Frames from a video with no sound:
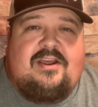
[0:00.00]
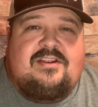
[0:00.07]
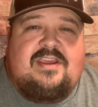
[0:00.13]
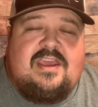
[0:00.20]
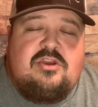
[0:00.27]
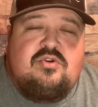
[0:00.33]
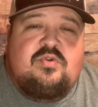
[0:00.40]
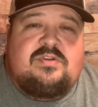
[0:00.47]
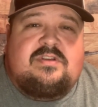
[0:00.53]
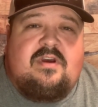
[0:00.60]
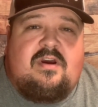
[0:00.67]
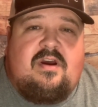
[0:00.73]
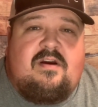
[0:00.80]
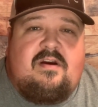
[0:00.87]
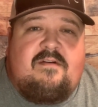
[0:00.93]
he used
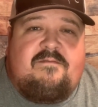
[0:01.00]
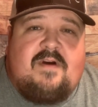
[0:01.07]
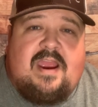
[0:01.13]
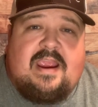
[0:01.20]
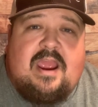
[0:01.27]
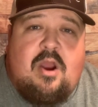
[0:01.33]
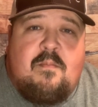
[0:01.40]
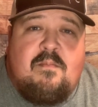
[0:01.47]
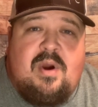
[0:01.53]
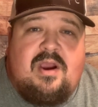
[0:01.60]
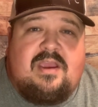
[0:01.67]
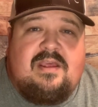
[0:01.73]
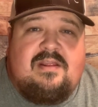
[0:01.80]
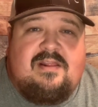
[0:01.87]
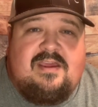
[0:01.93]
a 5-gallon
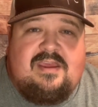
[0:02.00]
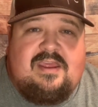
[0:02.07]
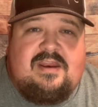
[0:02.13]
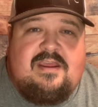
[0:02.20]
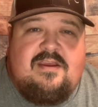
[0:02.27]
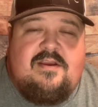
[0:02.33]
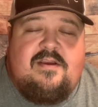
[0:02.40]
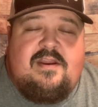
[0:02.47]
bucket lid.